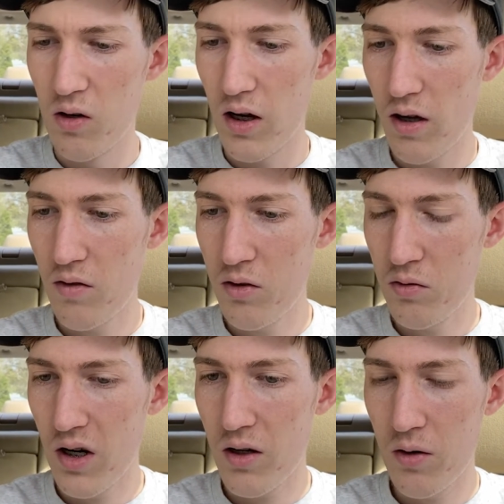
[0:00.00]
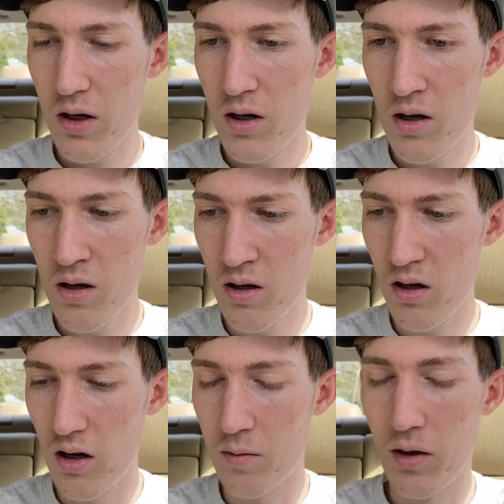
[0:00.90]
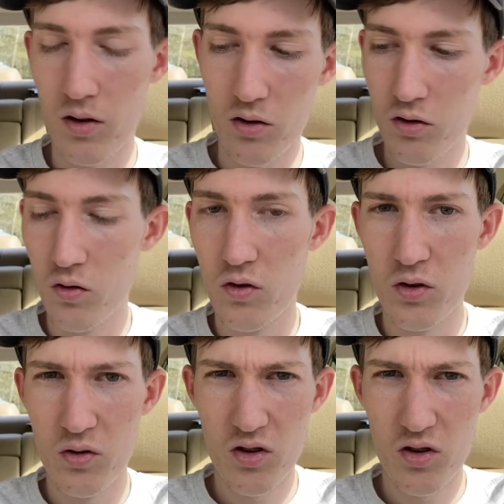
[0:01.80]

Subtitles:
I have the new radio in, as I showed you,